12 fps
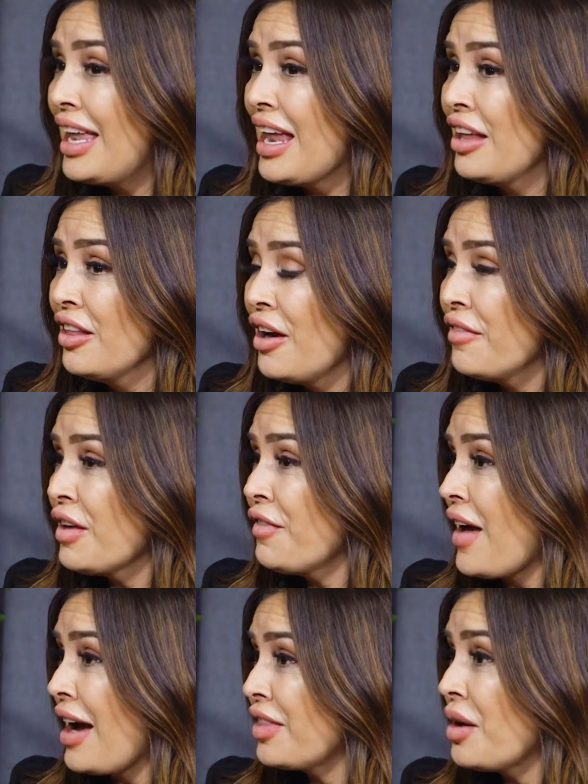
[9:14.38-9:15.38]
And I love the
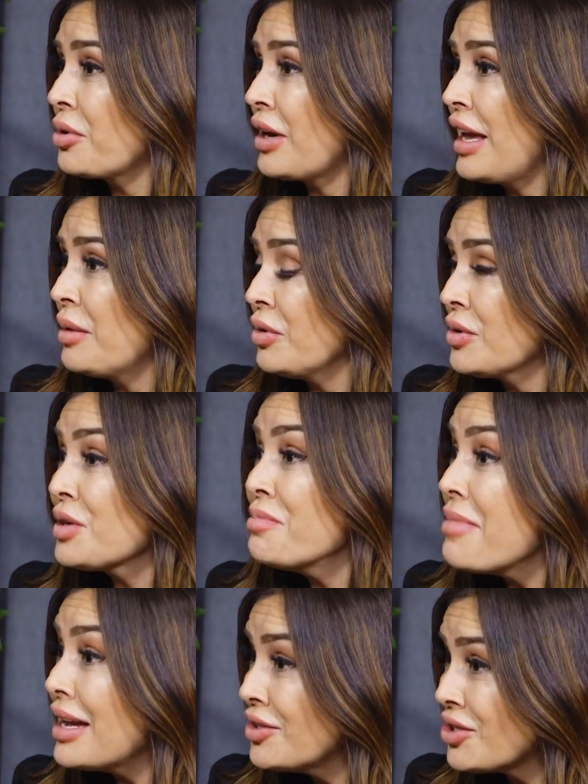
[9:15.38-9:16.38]
fact that we're able to
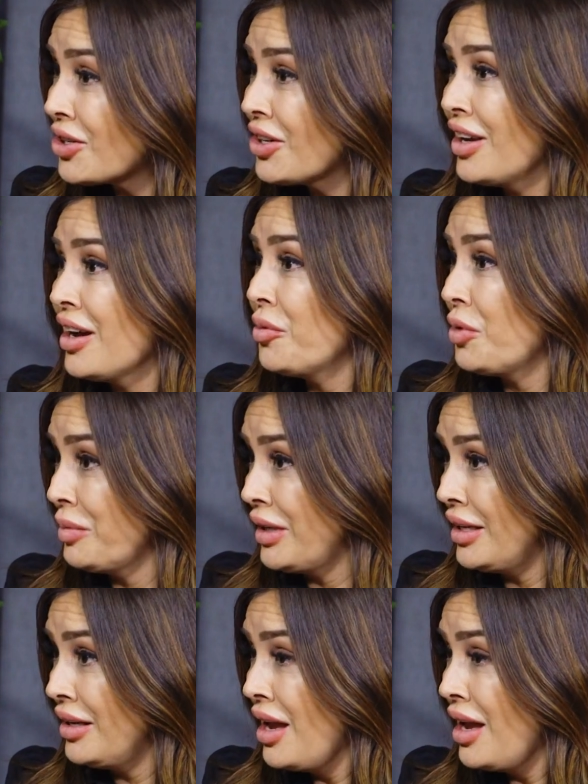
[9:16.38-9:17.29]
mentor young women.